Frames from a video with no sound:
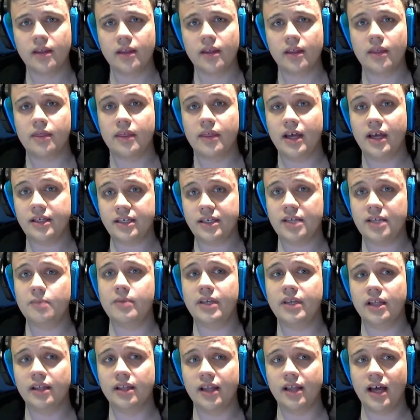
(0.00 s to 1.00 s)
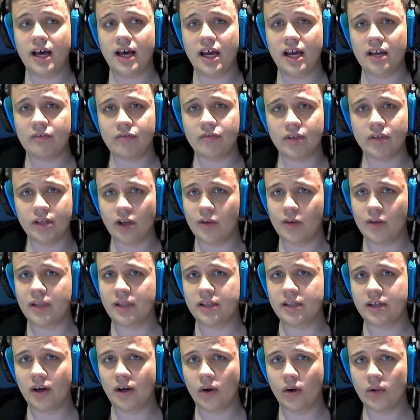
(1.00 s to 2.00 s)
that can be a lot of global
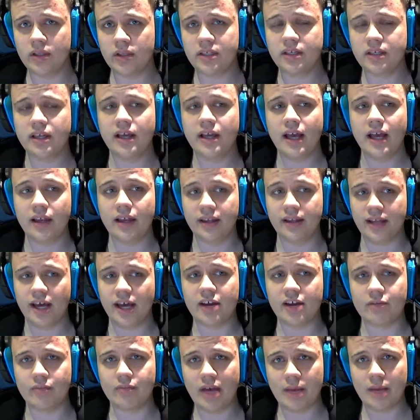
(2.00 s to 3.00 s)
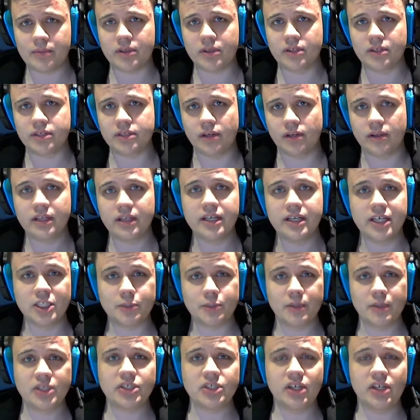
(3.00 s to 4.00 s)
gold a lot of map control.
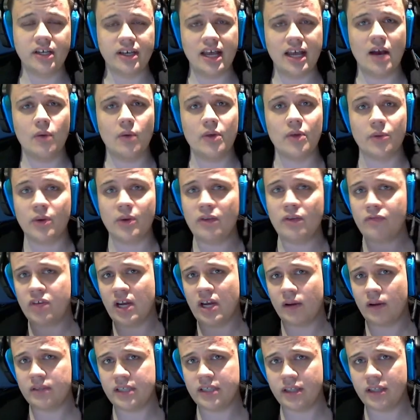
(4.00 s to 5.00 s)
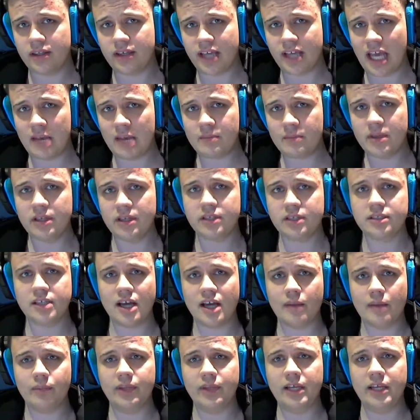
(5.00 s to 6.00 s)
Especially now with Rift Herald in the game,
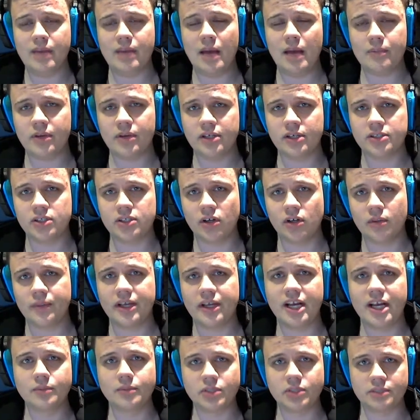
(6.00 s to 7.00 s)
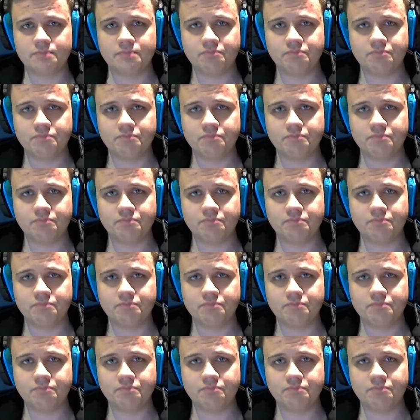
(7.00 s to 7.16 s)
top lane map control becomes